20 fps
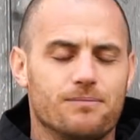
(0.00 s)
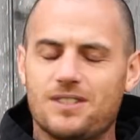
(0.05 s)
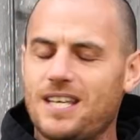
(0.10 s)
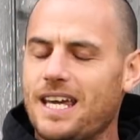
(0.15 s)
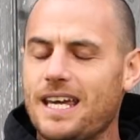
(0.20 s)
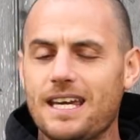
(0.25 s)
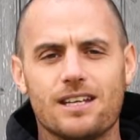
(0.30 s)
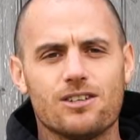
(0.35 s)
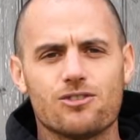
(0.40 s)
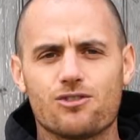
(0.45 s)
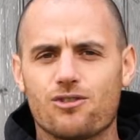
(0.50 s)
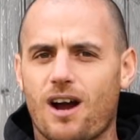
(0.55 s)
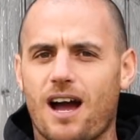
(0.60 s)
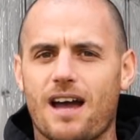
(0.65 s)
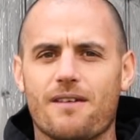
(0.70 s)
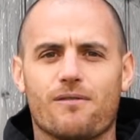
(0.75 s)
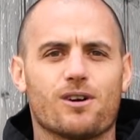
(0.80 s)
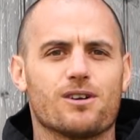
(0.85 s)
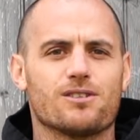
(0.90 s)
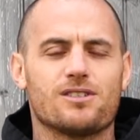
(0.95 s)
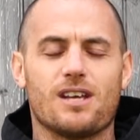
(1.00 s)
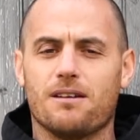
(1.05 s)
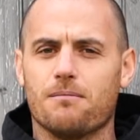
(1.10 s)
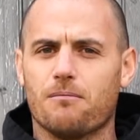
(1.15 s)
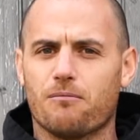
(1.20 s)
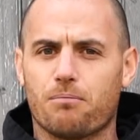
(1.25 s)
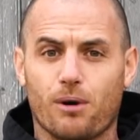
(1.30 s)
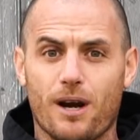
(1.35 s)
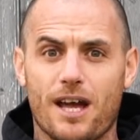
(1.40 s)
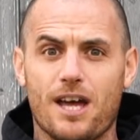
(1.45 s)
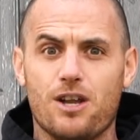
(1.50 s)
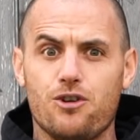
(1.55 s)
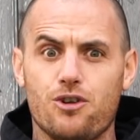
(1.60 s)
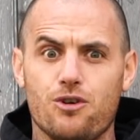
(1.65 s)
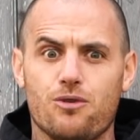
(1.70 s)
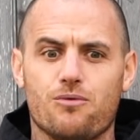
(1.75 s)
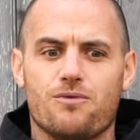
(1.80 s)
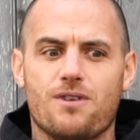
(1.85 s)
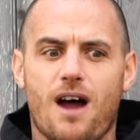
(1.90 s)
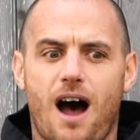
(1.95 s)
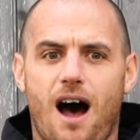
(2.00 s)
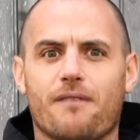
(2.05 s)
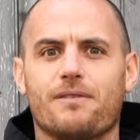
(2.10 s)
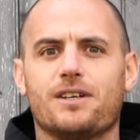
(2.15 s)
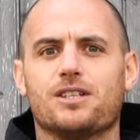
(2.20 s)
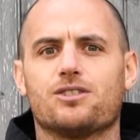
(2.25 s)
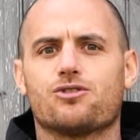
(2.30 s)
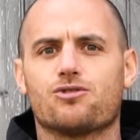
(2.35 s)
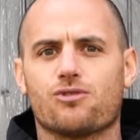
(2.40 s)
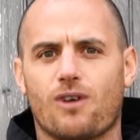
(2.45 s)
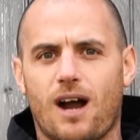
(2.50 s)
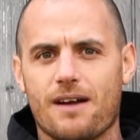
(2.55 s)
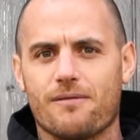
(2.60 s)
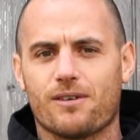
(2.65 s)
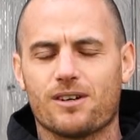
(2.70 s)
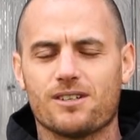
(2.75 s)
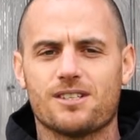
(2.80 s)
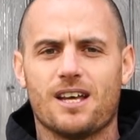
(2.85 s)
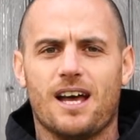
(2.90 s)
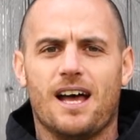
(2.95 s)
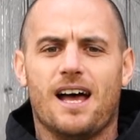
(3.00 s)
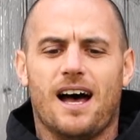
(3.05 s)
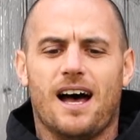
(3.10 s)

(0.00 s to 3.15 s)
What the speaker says: teen drivers and brand new novice drivers